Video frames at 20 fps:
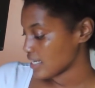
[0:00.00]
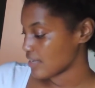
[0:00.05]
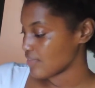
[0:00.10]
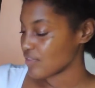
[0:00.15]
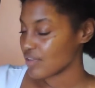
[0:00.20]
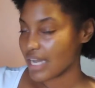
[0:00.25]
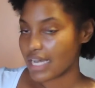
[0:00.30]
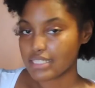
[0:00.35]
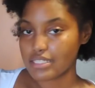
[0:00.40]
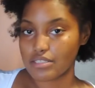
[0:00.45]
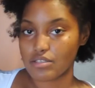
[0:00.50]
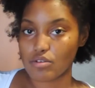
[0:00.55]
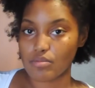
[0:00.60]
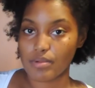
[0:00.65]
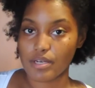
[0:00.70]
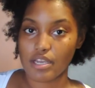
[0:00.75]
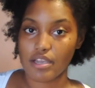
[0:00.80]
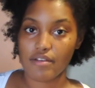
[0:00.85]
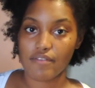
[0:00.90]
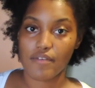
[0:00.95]
give you guys a
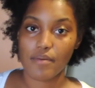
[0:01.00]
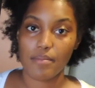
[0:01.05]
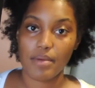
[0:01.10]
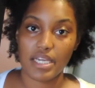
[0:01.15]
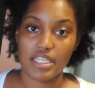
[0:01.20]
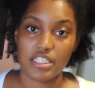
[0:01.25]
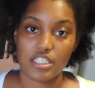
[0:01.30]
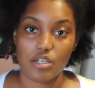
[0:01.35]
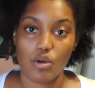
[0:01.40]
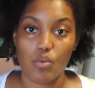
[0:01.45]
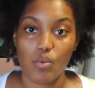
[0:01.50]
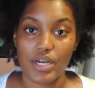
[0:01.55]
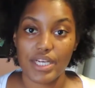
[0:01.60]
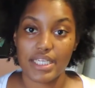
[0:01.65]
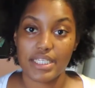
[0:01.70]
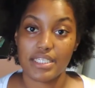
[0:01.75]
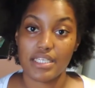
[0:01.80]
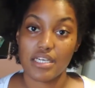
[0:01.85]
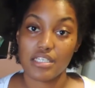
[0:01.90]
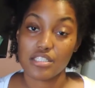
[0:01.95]
little bit of information of
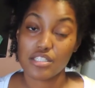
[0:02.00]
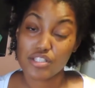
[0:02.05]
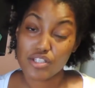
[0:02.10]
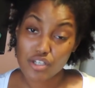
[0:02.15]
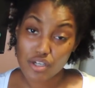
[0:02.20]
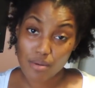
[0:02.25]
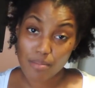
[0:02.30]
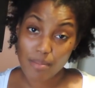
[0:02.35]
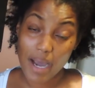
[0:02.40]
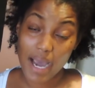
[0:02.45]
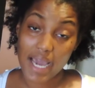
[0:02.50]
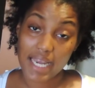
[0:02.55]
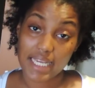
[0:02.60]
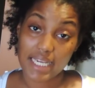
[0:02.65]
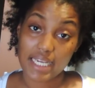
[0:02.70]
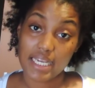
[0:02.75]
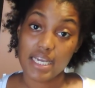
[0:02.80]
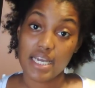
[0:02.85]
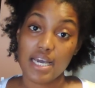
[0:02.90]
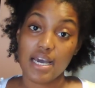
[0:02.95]
what it does to your
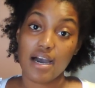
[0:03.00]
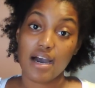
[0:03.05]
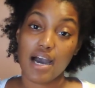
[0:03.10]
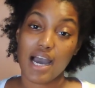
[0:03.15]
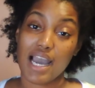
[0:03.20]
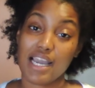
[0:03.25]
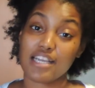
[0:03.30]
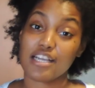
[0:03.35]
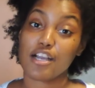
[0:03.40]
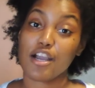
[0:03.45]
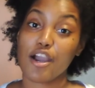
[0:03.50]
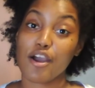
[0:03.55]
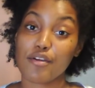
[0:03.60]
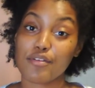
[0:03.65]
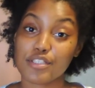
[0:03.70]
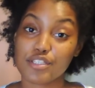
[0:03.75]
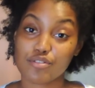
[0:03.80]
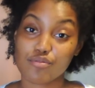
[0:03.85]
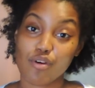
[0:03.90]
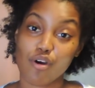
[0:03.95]
body. I
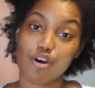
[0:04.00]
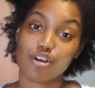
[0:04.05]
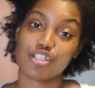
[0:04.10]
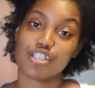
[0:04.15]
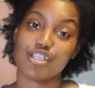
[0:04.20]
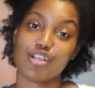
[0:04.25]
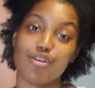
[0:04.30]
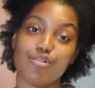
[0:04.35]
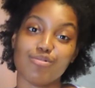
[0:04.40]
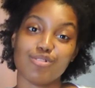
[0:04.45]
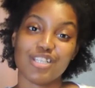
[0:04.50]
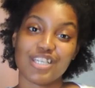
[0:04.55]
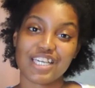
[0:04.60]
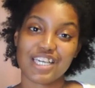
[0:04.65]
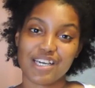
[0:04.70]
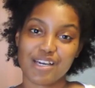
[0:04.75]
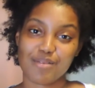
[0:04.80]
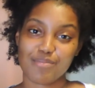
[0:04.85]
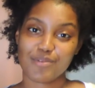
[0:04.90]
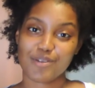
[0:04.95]
encourage you all to go look
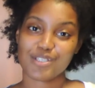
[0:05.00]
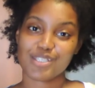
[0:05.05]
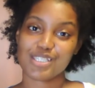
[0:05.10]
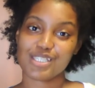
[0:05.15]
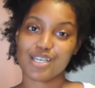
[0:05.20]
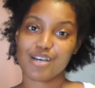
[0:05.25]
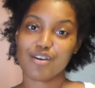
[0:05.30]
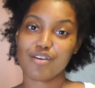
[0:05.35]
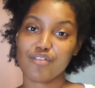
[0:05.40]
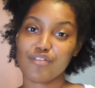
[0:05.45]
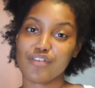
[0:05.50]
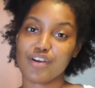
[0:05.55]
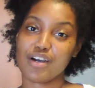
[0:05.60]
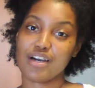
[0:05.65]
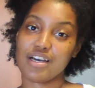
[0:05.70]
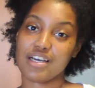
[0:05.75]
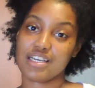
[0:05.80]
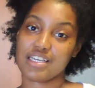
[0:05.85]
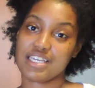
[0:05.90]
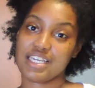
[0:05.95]
it up yourself,
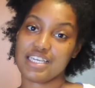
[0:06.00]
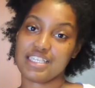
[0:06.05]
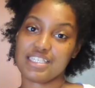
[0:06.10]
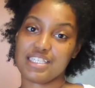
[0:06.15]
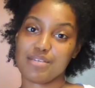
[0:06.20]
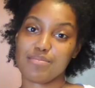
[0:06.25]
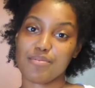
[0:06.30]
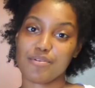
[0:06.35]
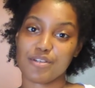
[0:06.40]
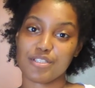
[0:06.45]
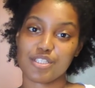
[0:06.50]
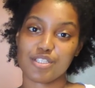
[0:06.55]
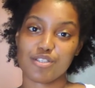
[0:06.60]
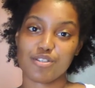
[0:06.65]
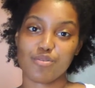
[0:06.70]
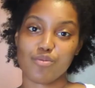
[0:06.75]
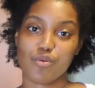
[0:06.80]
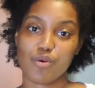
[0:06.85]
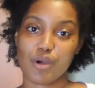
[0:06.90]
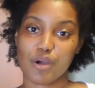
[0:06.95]
get deeper into
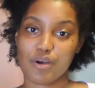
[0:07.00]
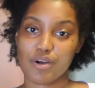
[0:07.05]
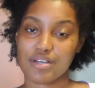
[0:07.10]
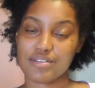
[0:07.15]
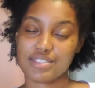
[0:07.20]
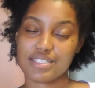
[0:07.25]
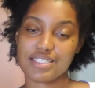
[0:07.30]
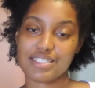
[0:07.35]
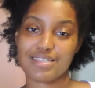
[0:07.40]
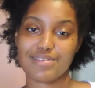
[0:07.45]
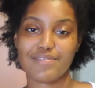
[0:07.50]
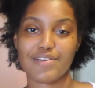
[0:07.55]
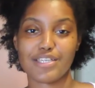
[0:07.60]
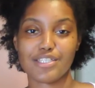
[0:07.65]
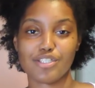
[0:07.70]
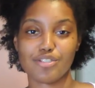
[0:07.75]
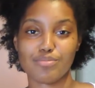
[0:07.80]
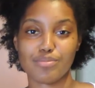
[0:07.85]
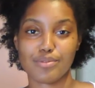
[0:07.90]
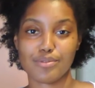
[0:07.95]
the world of the sea
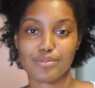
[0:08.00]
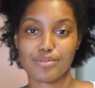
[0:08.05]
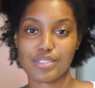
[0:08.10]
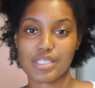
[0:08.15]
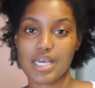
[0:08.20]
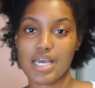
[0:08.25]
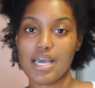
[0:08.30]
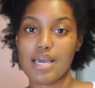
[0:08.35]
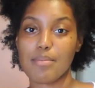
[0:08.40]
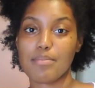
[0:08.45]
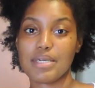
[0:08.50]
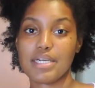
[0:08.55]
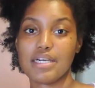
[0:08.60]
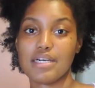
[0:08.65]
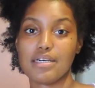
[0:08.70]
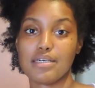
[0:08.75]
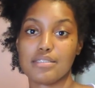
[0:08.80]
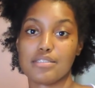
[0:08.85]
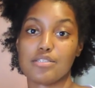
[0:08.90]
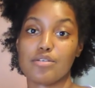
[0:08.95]
vegetables,
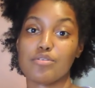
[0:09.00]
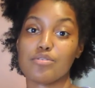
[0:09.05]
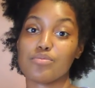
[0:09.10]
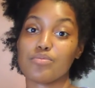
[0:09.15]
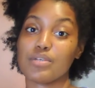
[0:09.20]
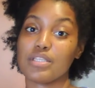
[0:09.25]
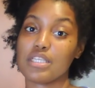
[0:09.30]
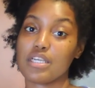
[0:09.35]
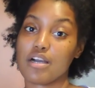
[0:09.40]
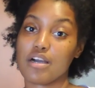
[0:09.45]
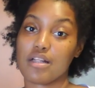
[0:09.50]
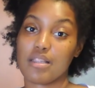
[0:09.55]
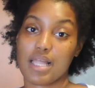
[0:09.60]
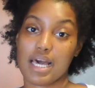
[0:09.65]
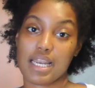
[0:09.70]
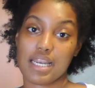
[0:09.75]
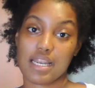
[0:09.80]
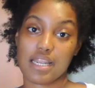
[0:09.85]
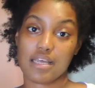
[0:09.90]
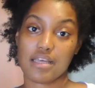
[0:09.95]
because those really are a
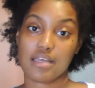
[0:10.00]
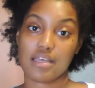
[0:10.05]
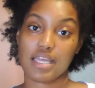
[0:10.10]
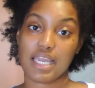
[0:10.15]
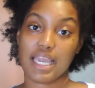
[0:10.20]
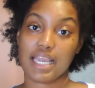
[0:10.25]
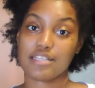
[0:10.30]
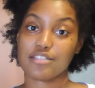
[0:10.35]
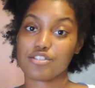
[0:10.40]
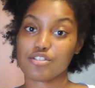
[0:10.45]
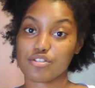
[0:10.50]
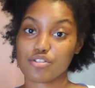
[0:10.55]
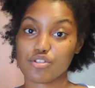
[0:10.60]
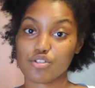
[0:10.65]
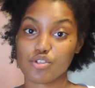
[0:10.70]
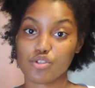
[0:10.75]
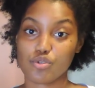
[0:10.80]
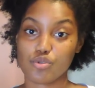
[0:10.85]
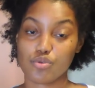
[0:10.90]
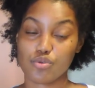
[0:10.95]
lot of the
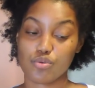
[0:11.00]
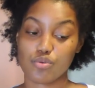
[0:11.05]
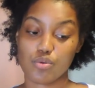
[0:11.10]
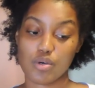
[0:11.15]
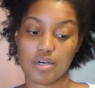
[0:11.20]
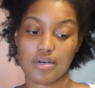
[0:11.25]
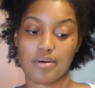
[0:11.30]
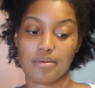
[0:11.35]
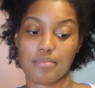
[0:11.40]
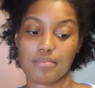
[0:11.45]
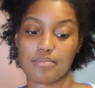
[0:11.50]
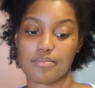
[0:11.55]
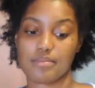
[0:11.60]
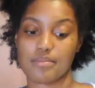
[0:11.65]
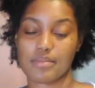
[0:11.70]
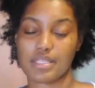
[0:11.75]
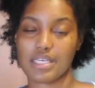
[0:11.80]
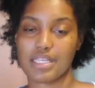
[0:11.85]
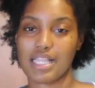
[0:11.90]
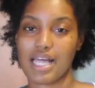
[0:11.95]
answers to
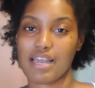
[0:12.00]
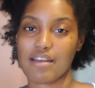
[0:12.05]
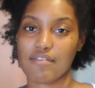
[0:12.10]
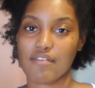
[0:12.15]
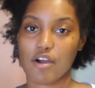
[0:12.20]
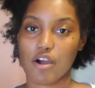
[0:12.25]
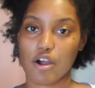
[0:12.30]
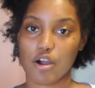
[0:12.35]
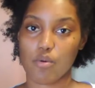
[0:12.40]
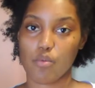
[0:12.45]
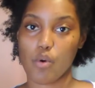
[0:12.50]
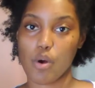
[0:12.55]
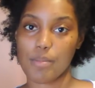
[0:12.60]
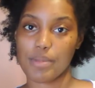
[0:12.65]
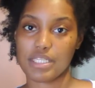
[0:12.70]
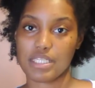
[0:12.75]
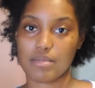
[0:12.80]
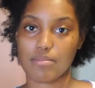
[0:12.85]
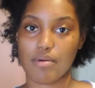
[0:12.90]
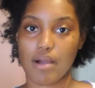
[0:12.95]
a lot of our
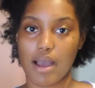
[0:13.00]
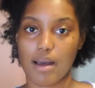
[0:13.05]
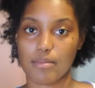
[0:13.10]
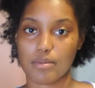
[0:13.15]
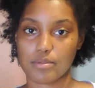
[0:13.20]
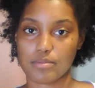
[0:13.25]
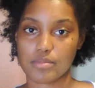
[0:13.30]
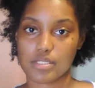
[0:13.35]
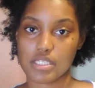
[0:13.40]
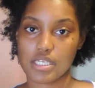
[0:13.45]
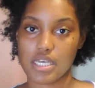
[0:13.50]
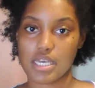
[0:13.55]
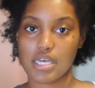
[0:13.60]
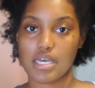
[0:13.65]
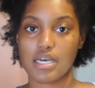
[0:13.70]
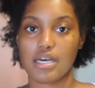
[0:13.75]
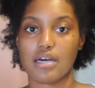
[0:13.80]
womanly problems